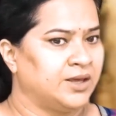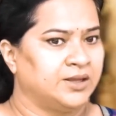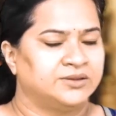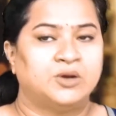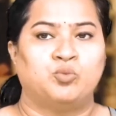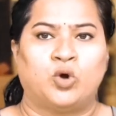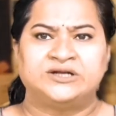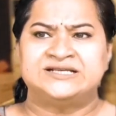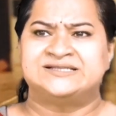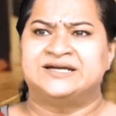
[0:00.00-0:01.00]
Then what
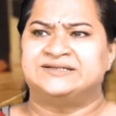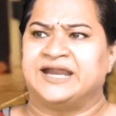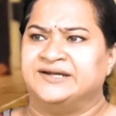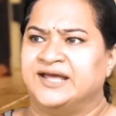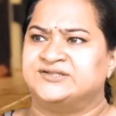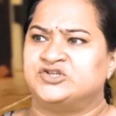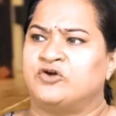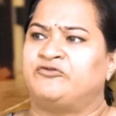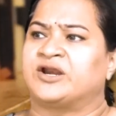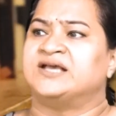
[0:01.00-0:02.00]
is the tendency
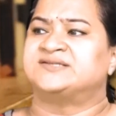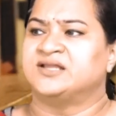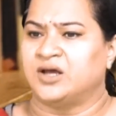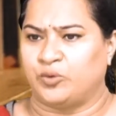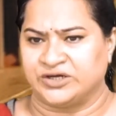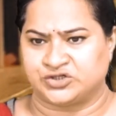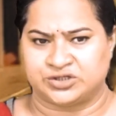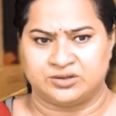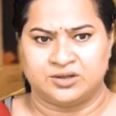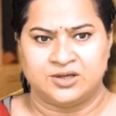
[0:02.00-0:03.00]
of raising the question?
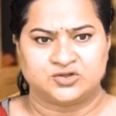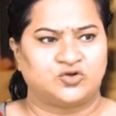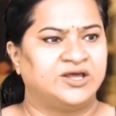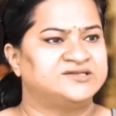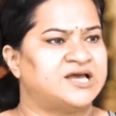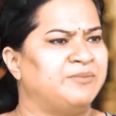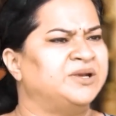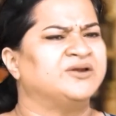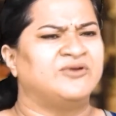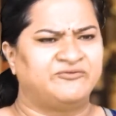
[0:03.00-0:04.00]
So the
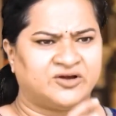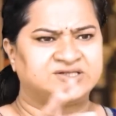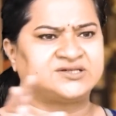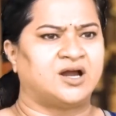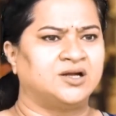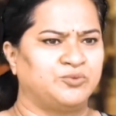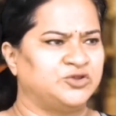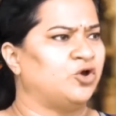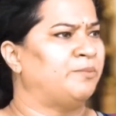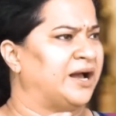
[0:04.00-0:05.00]
examiner will first start with
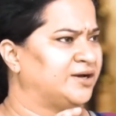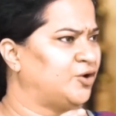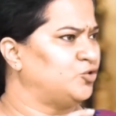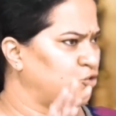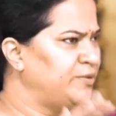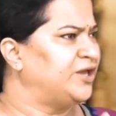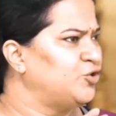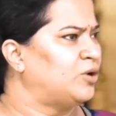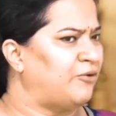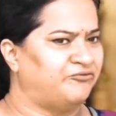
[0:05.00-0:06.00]
your background to make you
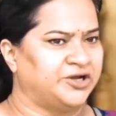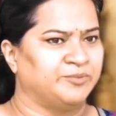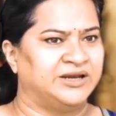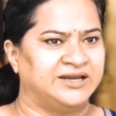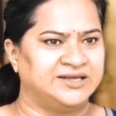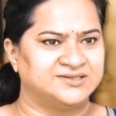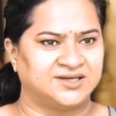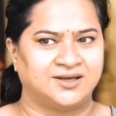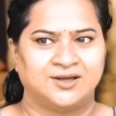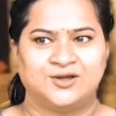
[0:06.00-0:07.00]
comfortable and
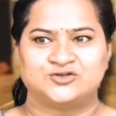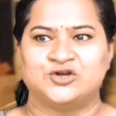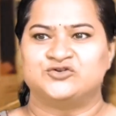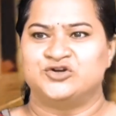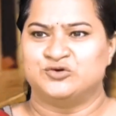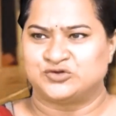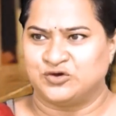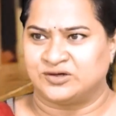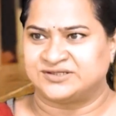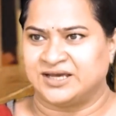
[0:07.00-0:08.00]
easy. So introduce
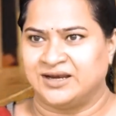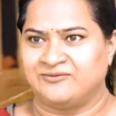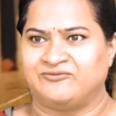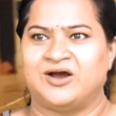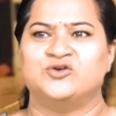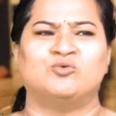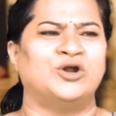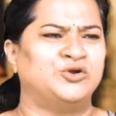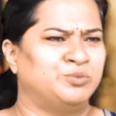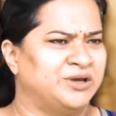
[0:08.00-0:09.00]
yourself, why you
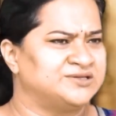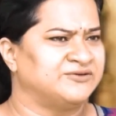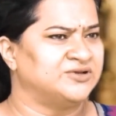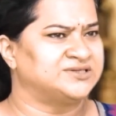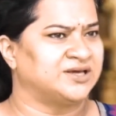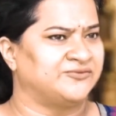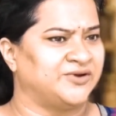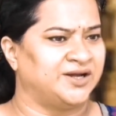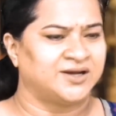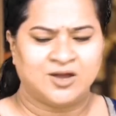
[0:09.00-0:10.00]
want to be a civil
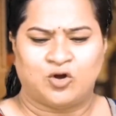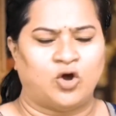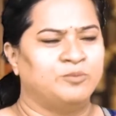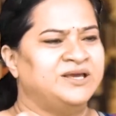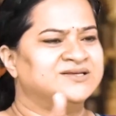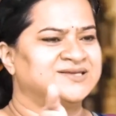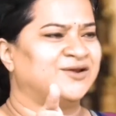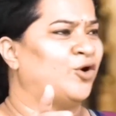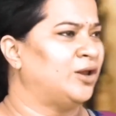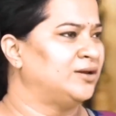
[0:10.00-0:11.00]
servant, hobbies and
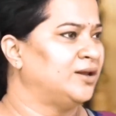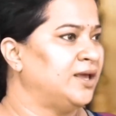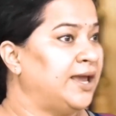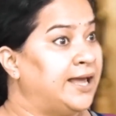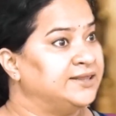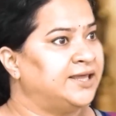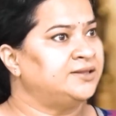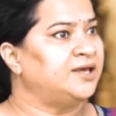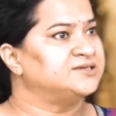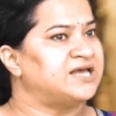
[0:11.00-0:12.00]
all. And then
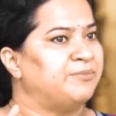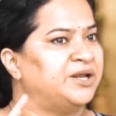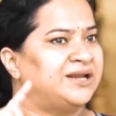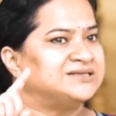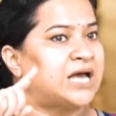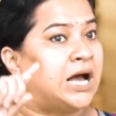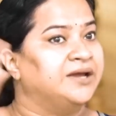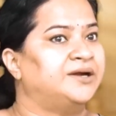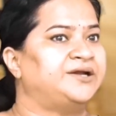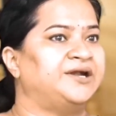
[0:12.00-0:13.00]
the examiner has a
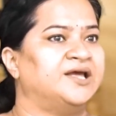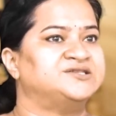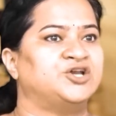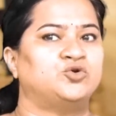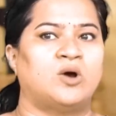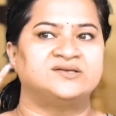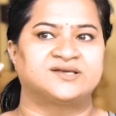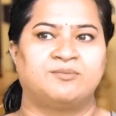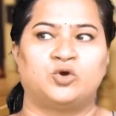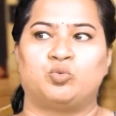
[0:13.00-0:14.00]
higher tendency to ask
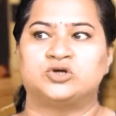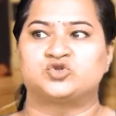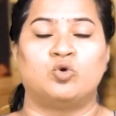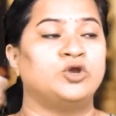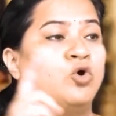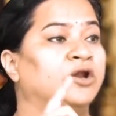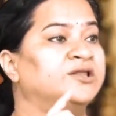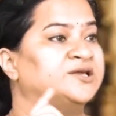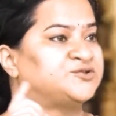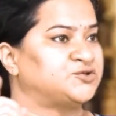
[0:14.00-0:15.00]
about what's going on in
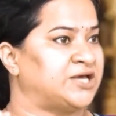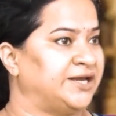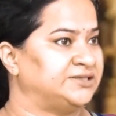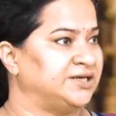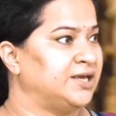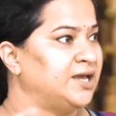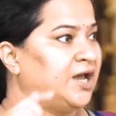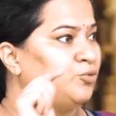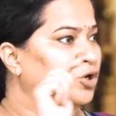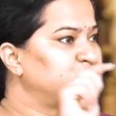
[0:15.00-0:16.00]
the society
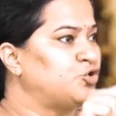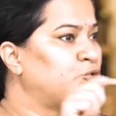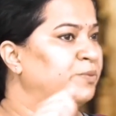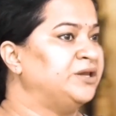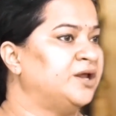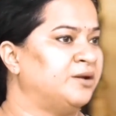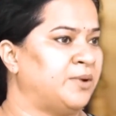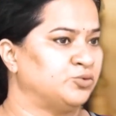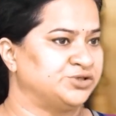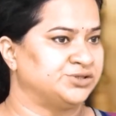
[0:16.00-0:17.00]
and what's your opinion
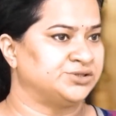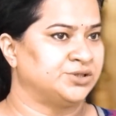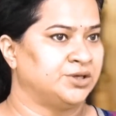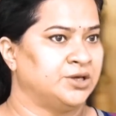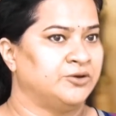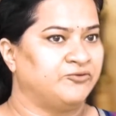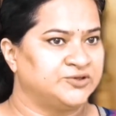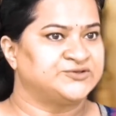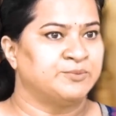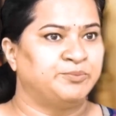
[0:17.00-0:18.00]
about it. For the
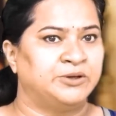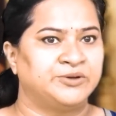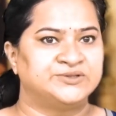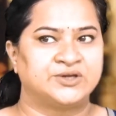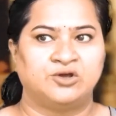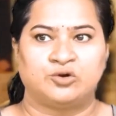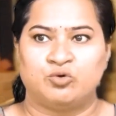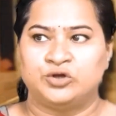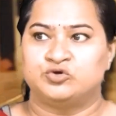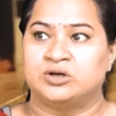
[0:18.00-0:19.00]
simple reason, you're
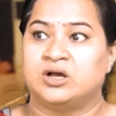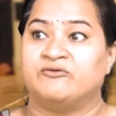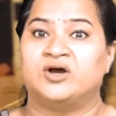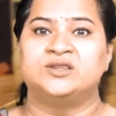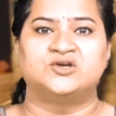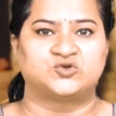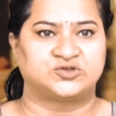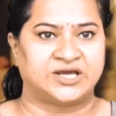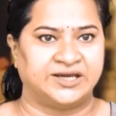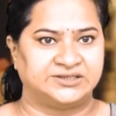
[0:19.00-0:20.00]
going to govern the
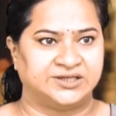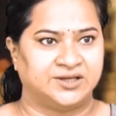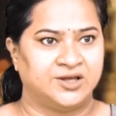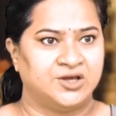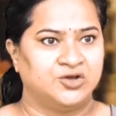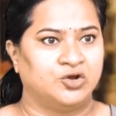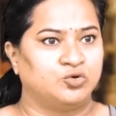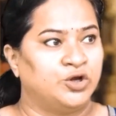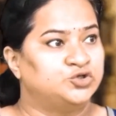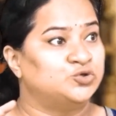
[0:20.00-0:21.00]
society. You're
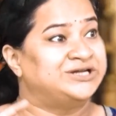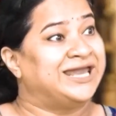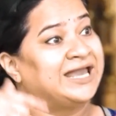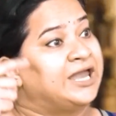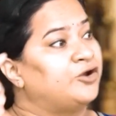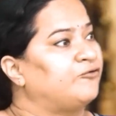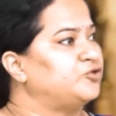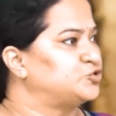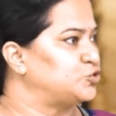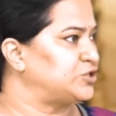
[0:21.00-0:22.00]
going to take care of the
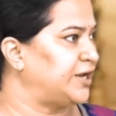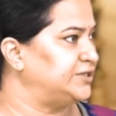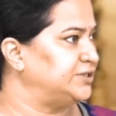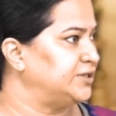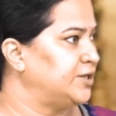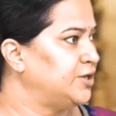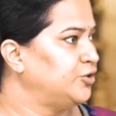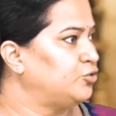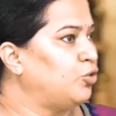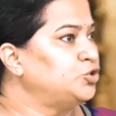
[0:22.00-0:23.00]
society.
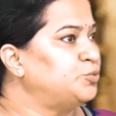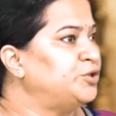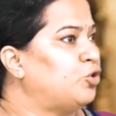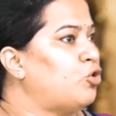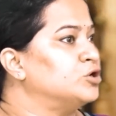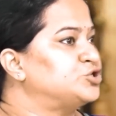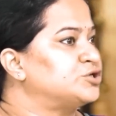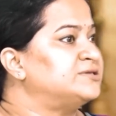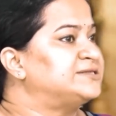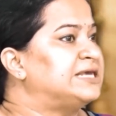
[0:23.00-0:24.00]
You're going to be the
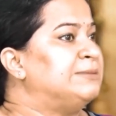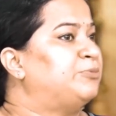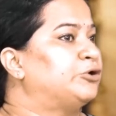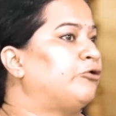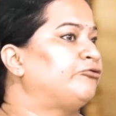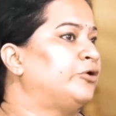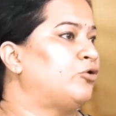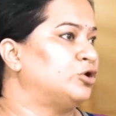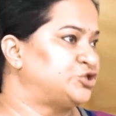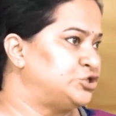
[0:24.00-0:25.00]
conscience keeper of the
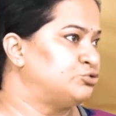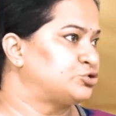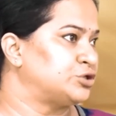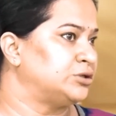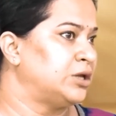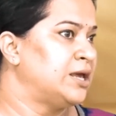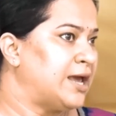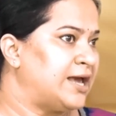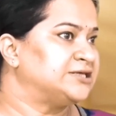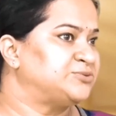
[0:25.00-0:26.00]
constitution,
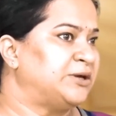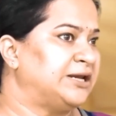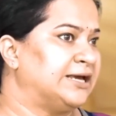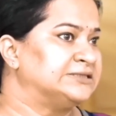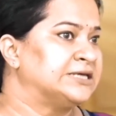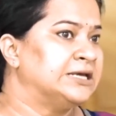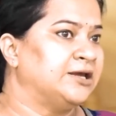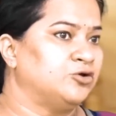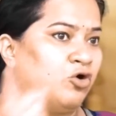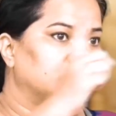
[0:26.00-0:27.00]
as well as
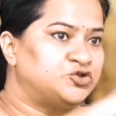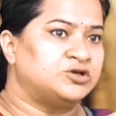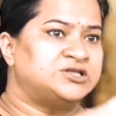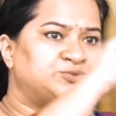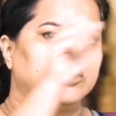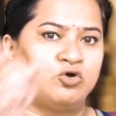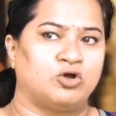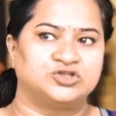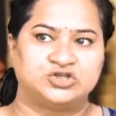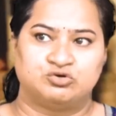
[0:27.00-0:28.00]
in consonance with the
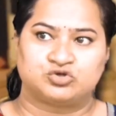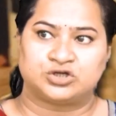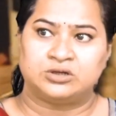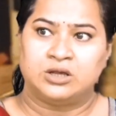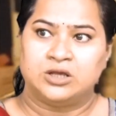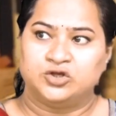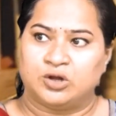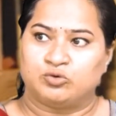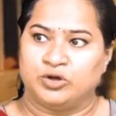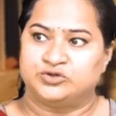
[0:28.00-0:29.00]
constitution, you are
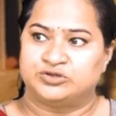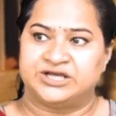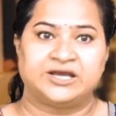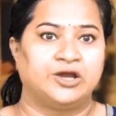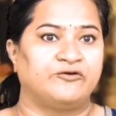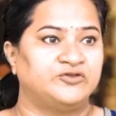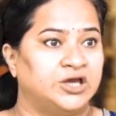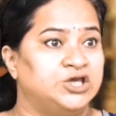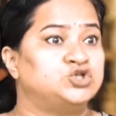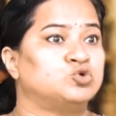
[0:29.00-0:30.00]
going to take care of the
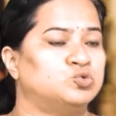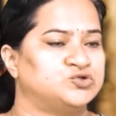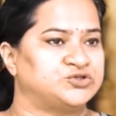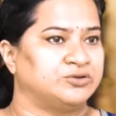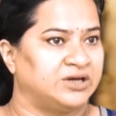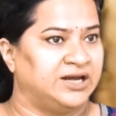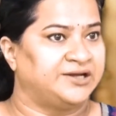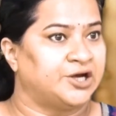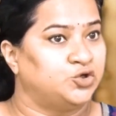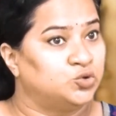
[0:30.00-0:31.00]
issues
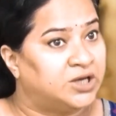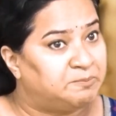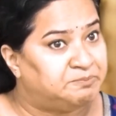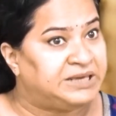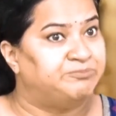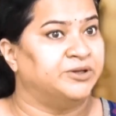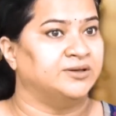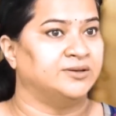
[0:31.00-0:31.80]
related to the people.